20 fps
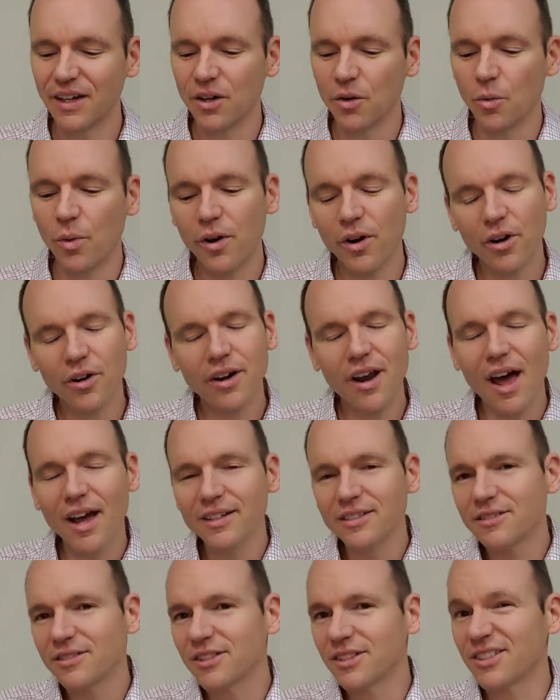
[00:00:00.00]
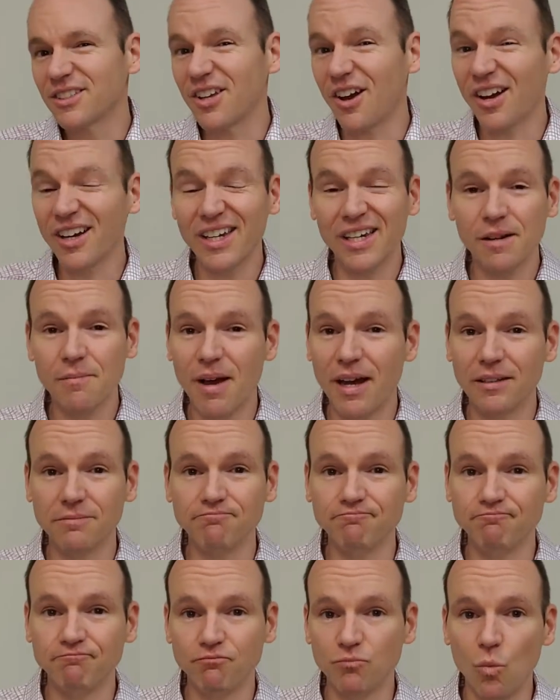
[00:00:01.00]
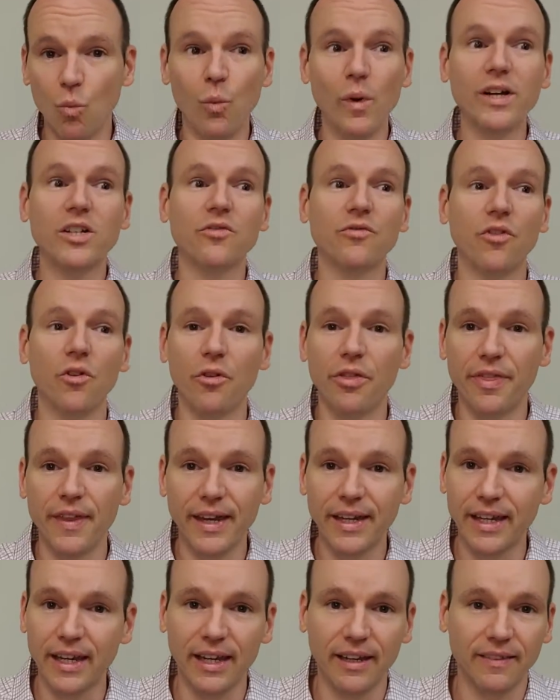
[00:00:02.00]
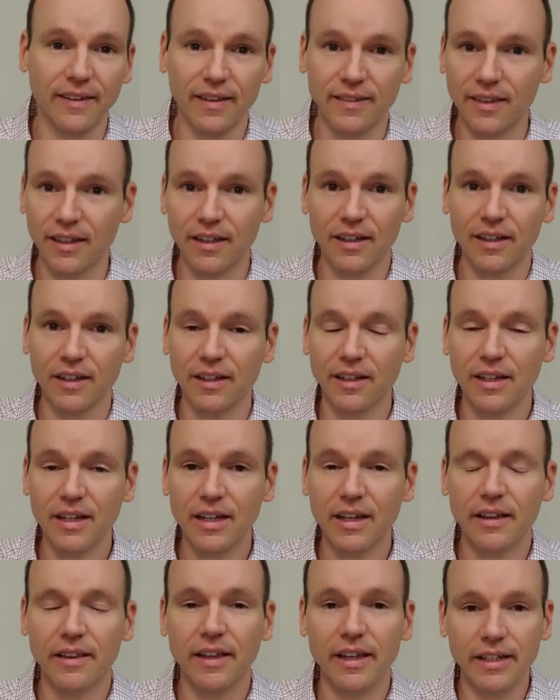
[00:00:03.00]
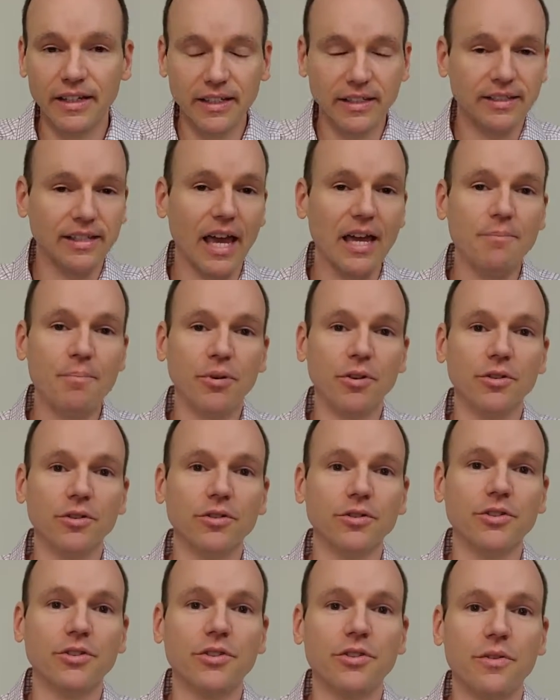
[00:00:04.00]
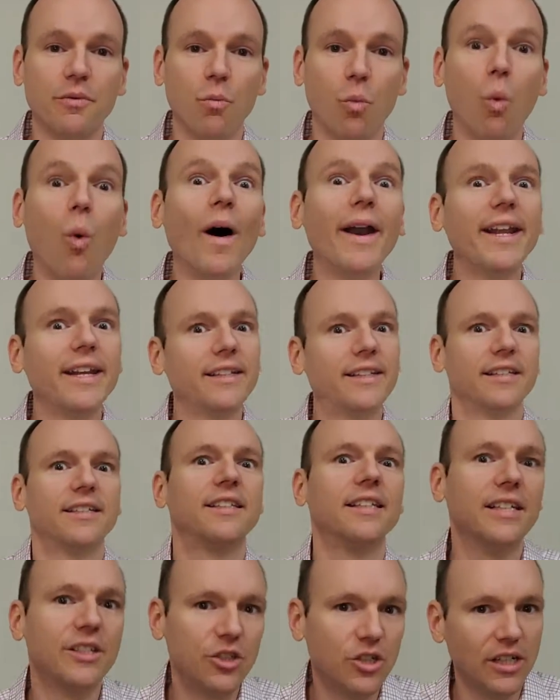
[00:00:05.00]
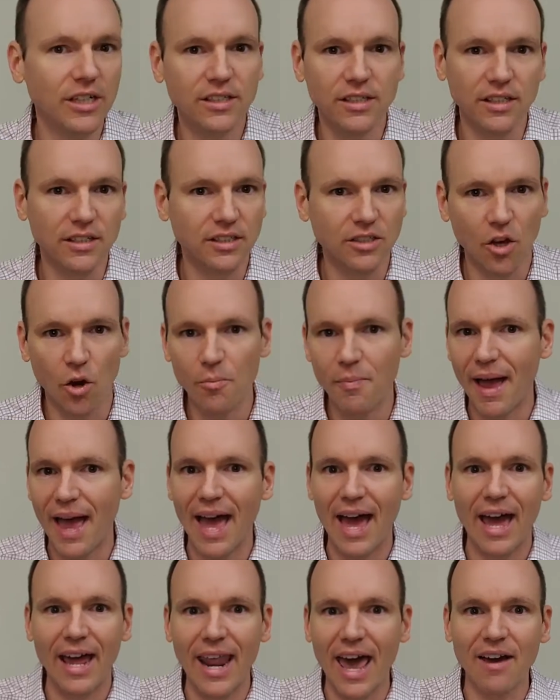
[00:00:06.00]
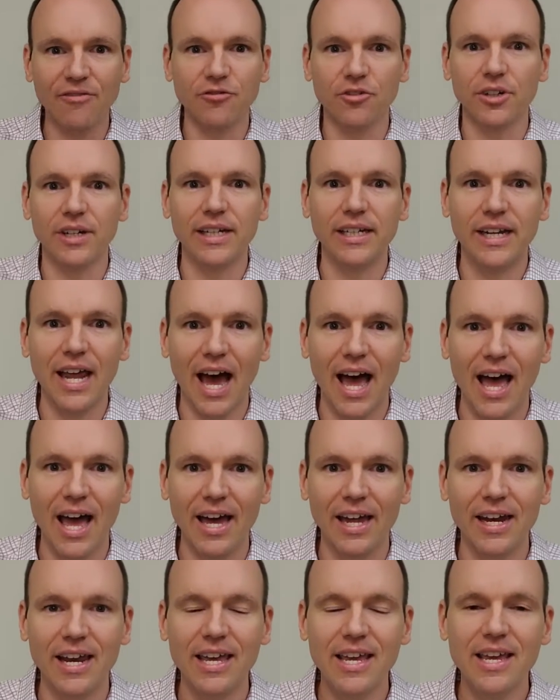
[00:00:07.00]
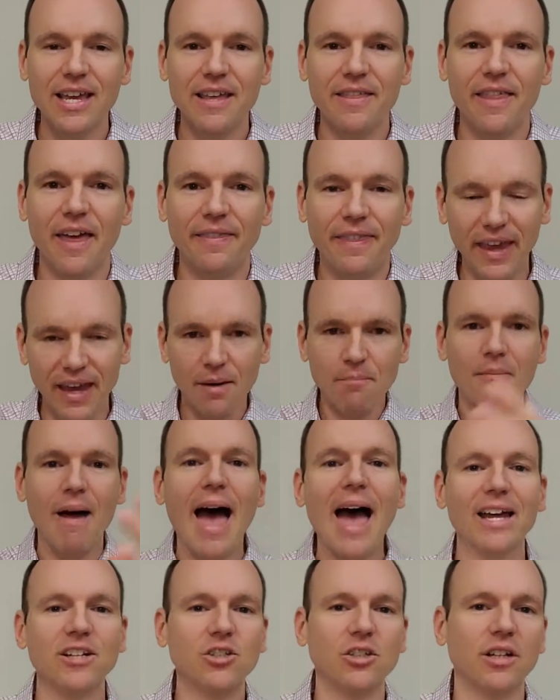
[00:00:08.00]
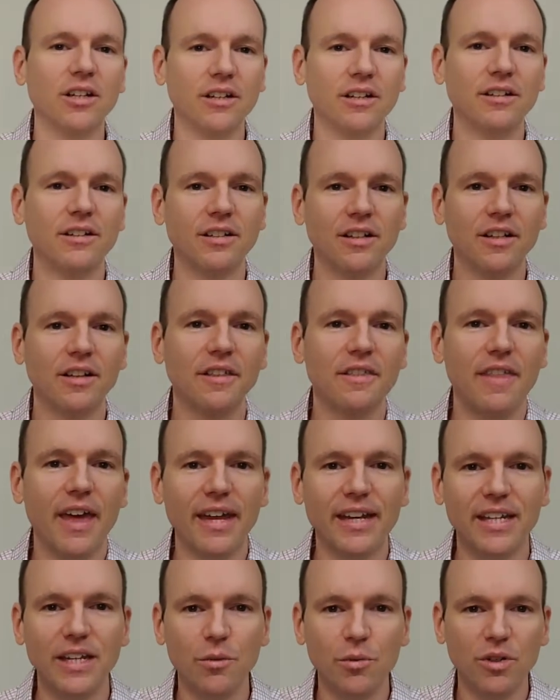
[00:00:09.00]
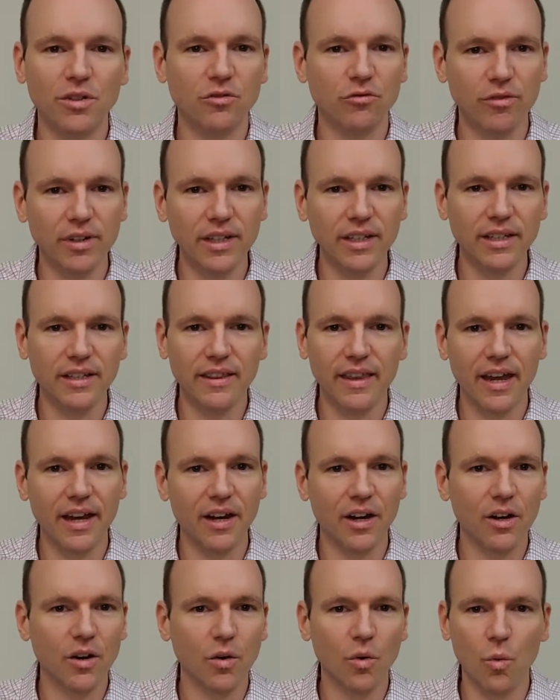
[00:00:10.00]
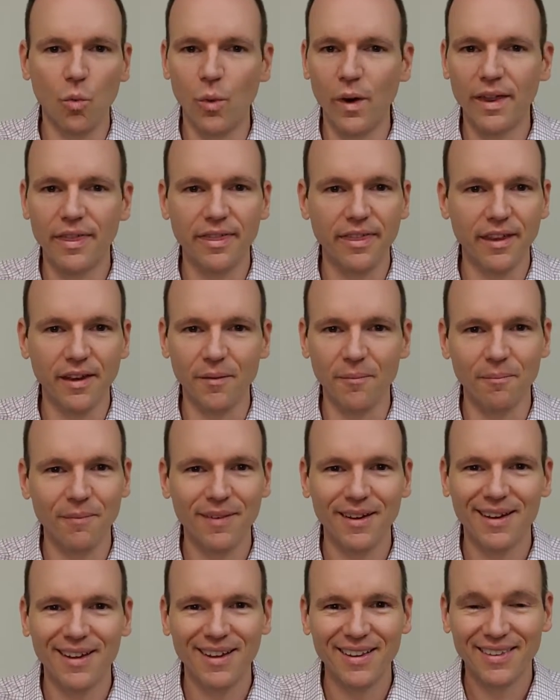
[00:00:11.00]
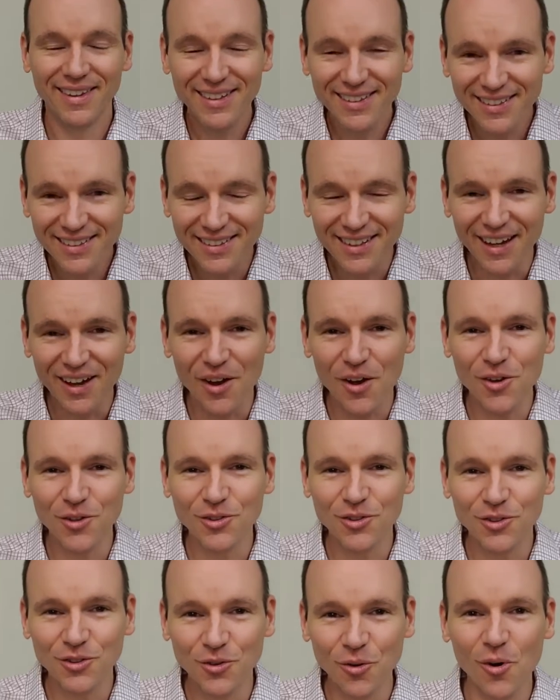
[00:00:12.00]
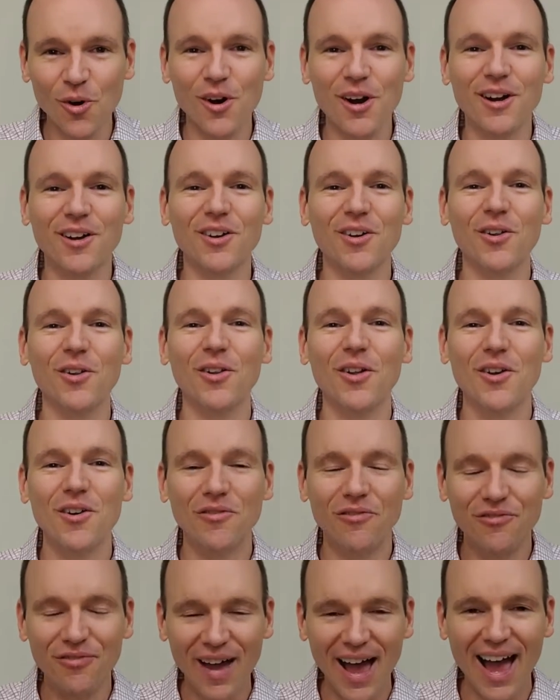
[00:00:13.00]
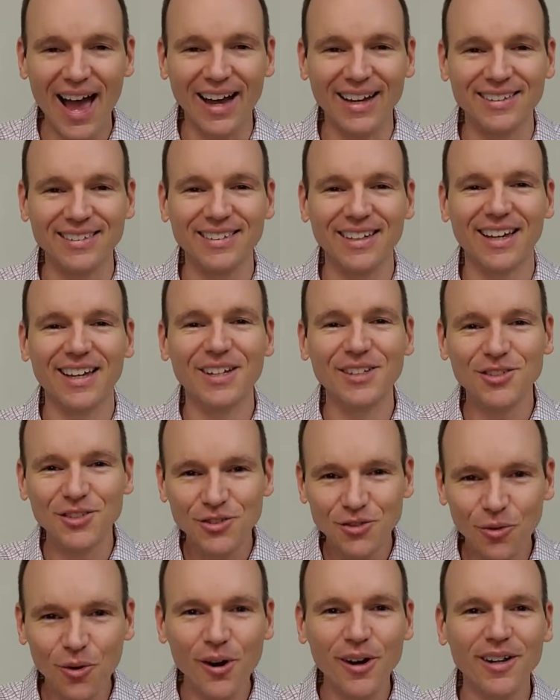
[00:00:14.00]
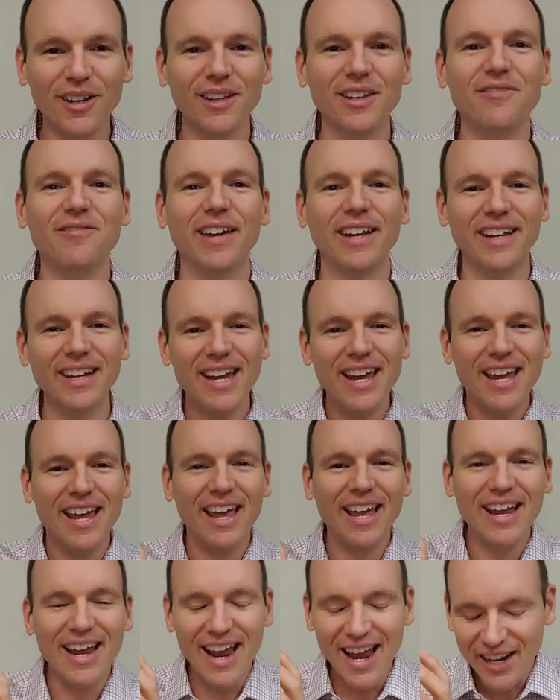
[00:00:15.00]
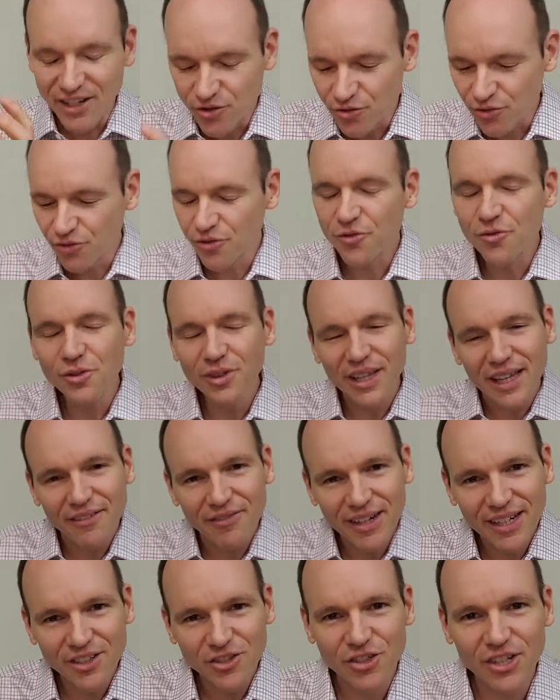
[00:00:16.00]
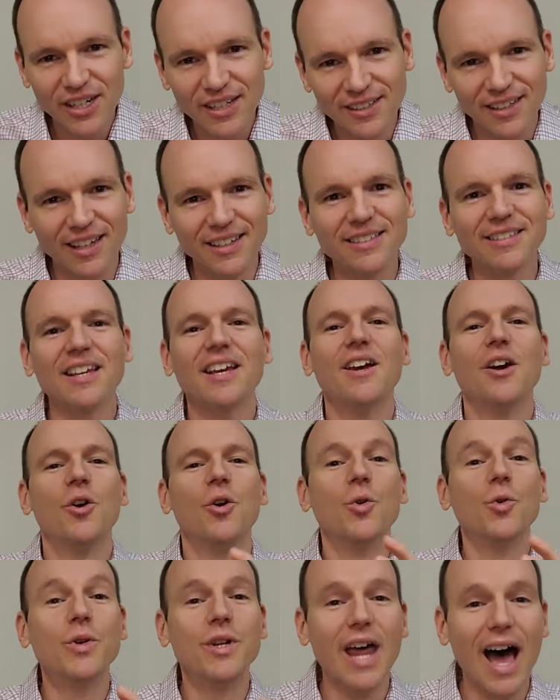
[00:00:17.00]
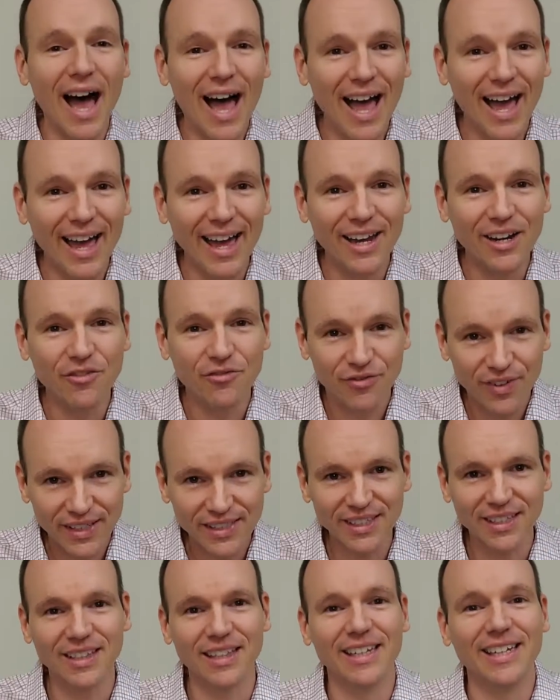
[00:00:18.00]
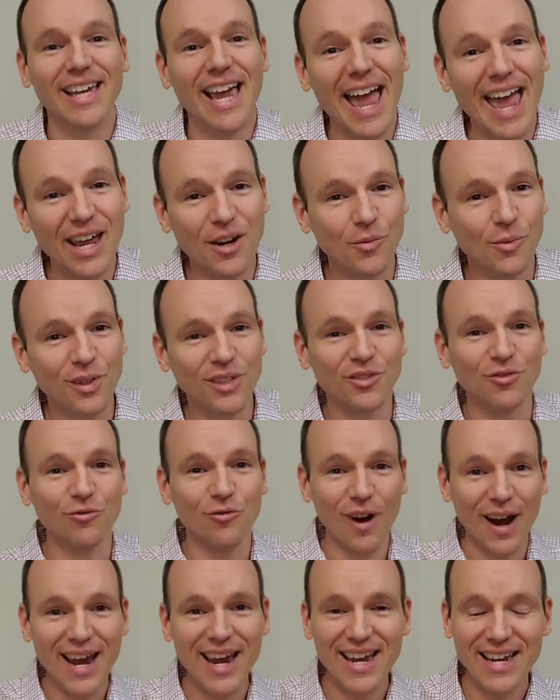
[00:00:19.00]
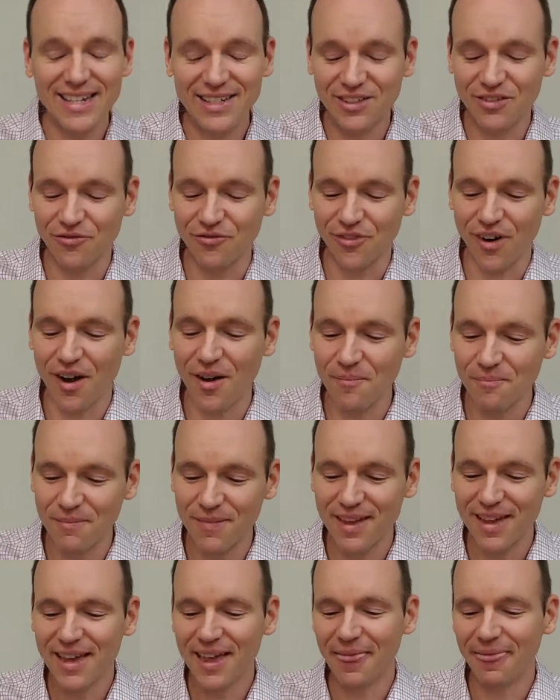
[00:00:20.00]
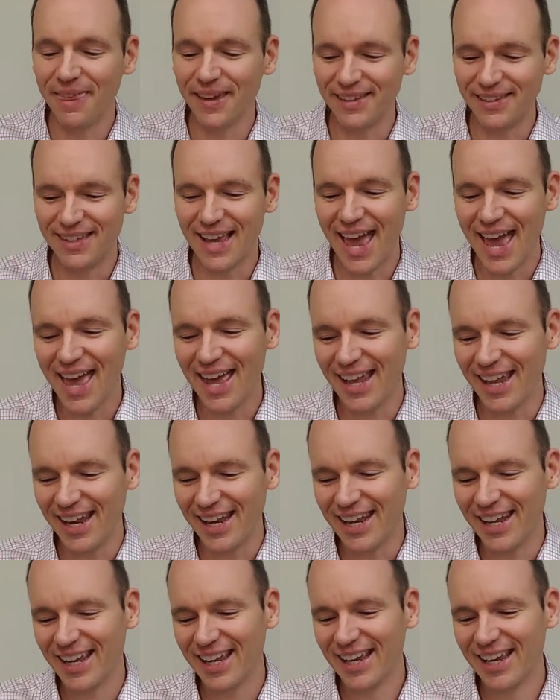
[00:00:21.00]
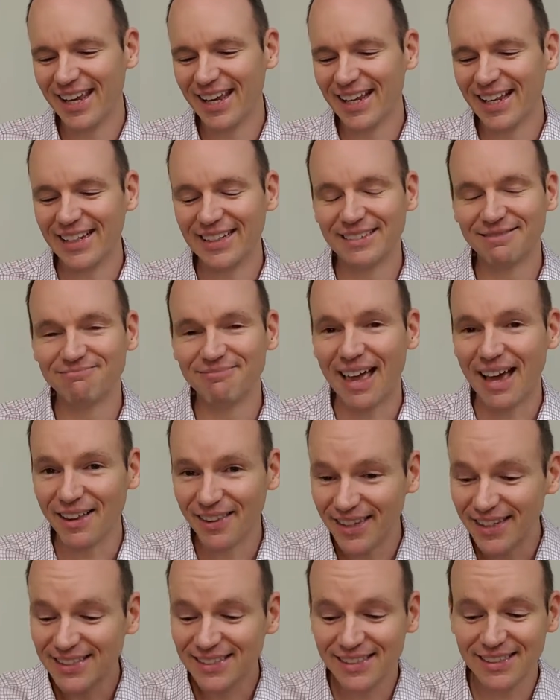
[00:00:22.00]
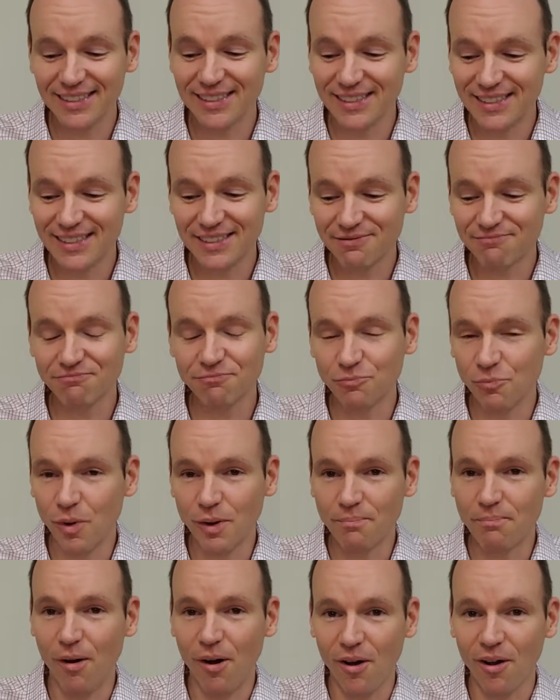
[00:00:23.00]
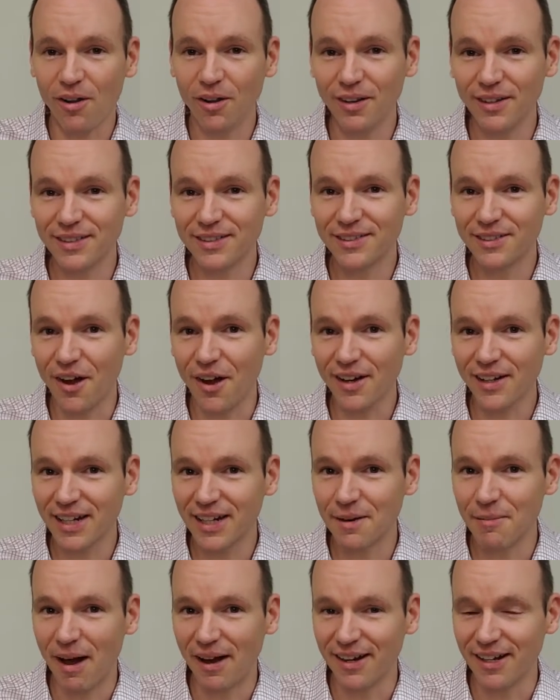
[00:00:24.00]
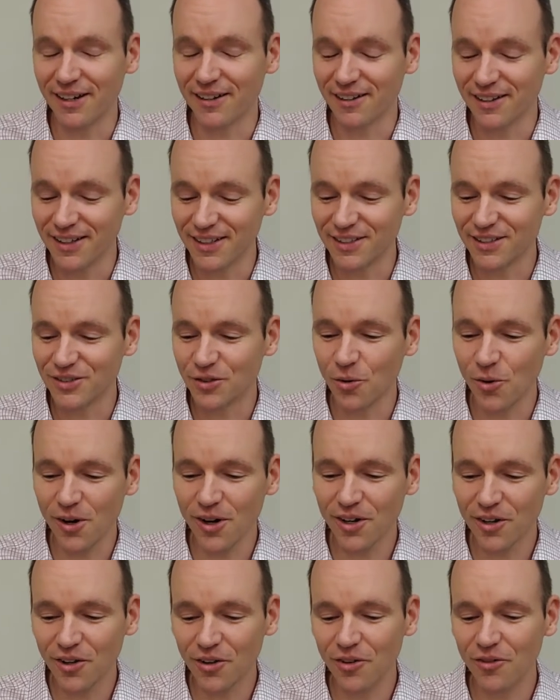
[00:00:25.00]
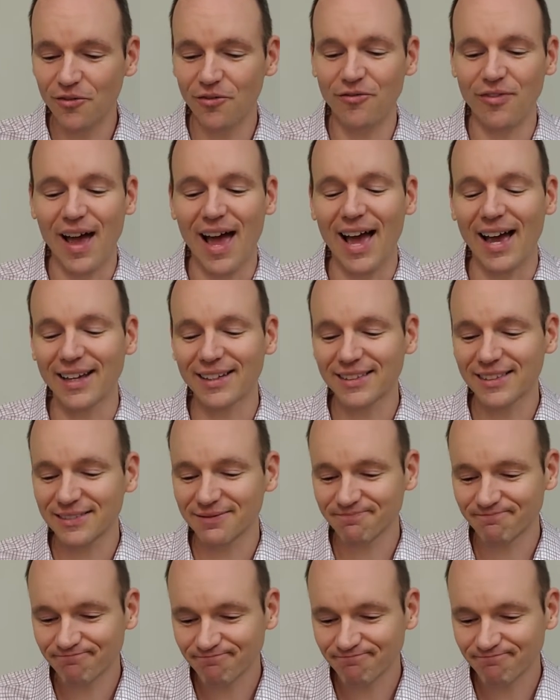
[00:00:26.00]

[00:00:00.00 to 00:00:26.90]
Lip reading: We're not just talking about wishful thinking that the disciples wanted to see Jesus so bad after he died that they imagined that he was really there with them. This is a historical fact, a historical event, a true living Jesus who died physically and was raised from the dead. Now, this is what Paul is talking about here, a historical fact.